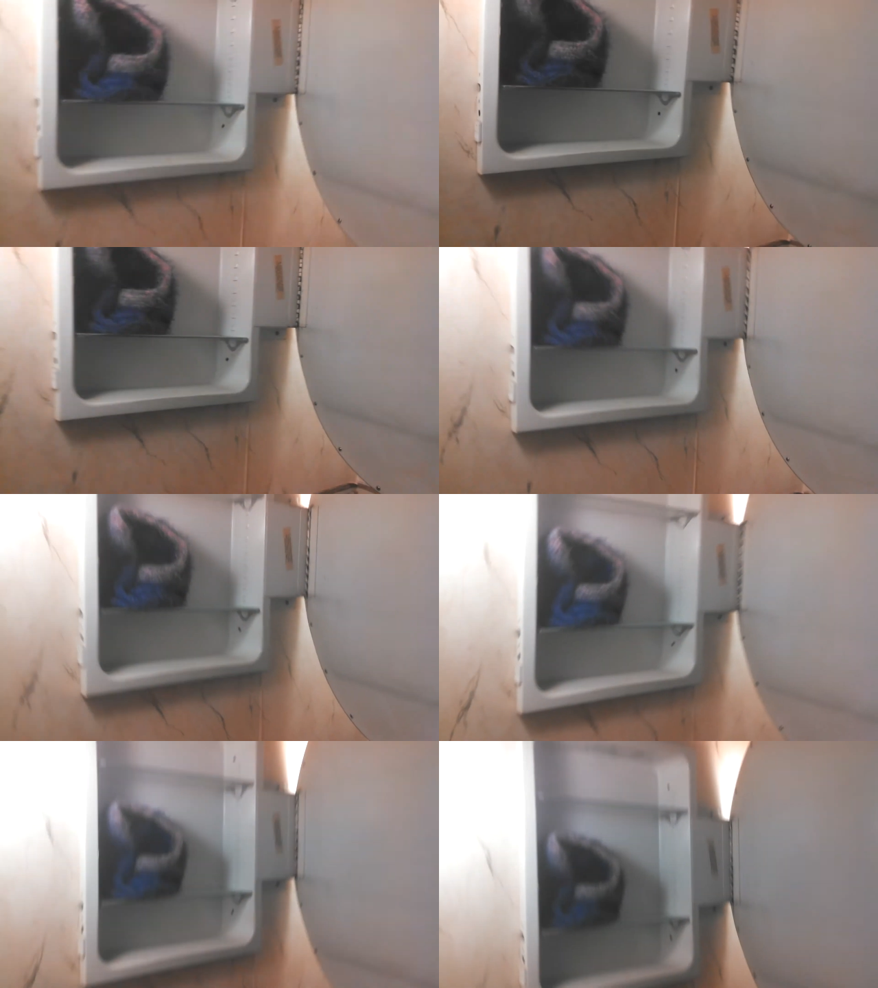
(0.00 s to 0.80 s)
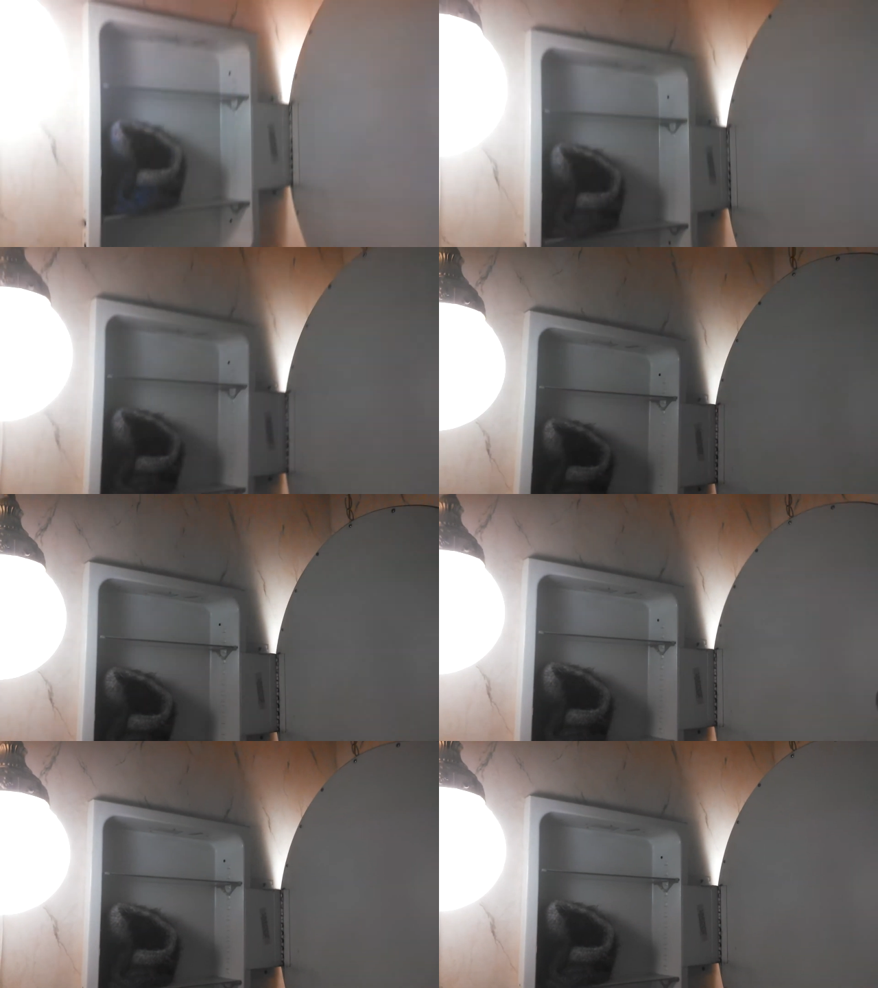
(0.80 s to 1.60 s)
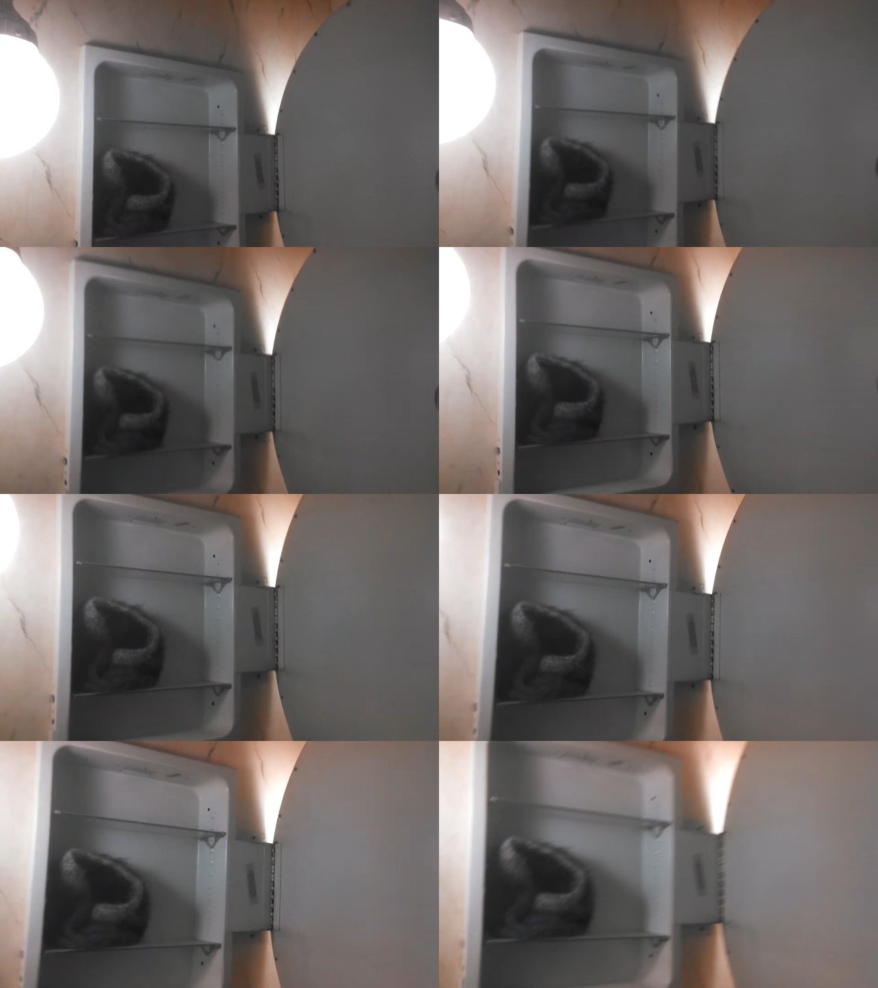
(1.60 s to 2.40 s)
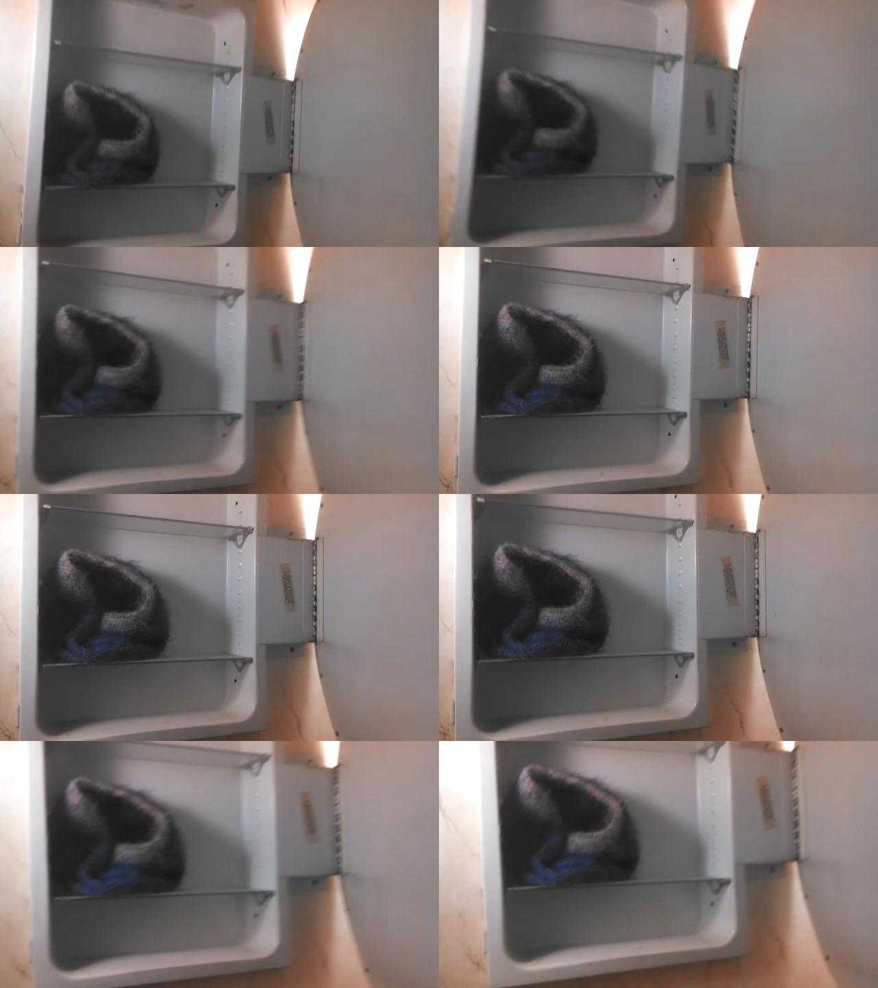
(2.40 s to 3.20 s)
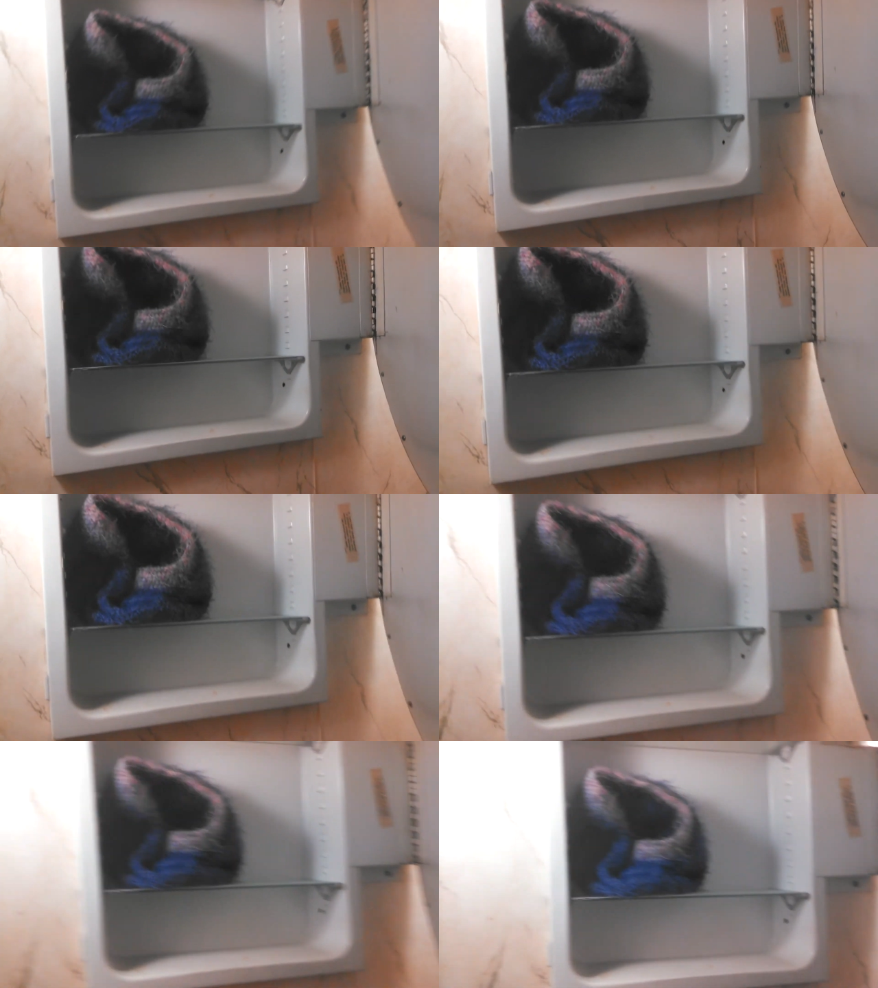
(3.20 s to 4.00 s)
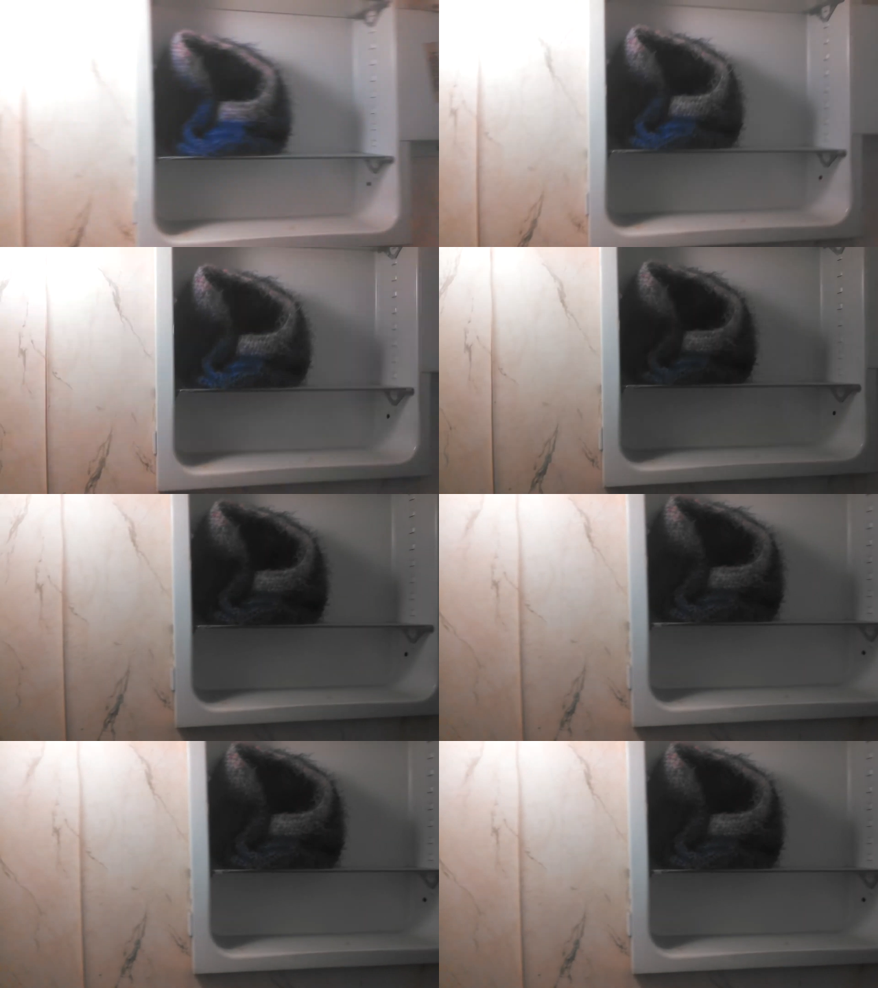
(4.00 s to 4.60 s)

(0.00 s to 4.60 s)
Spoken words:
No face is visible, so there are no lips to read.